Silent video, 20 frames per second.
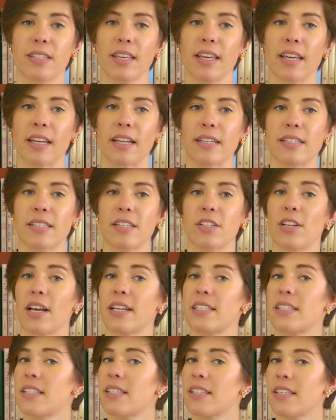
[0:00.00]
skin, such
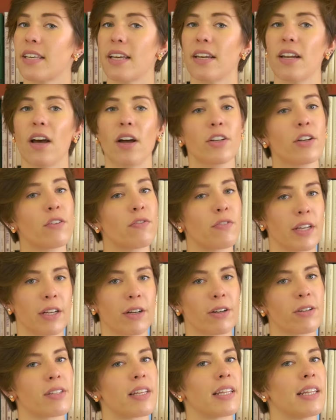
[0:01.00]
as the skin on your
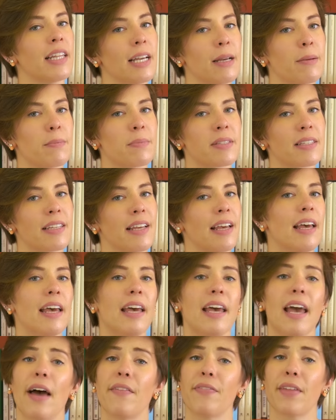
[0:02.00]
fingers and lips
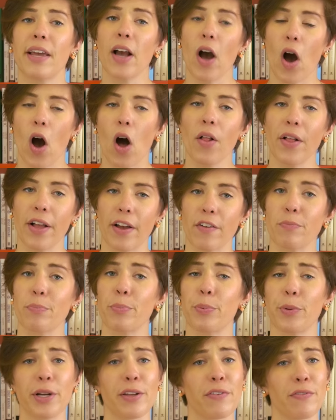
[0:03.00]
and they all
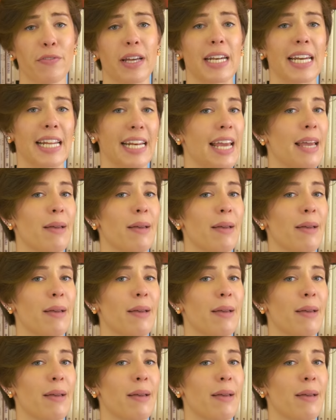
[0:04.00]
have pretty funny